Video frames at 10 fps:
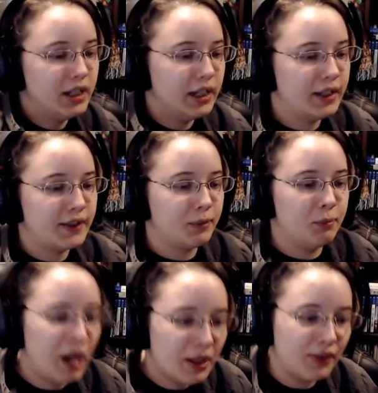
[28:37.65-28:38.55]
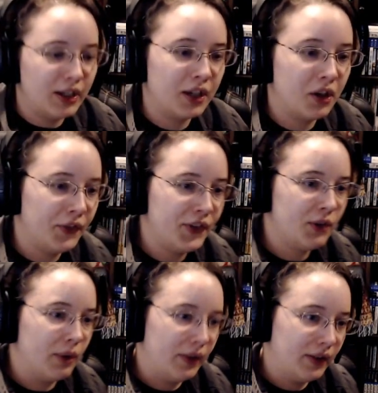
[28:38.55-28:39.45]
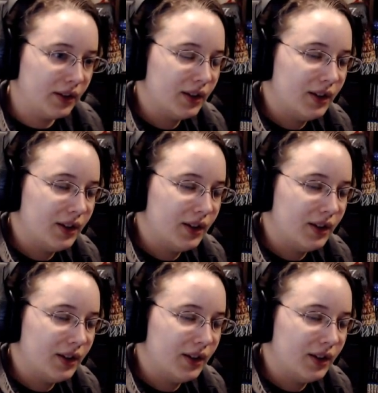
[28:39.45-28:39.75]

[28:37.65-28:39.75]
It's my thing and I'll deal with it.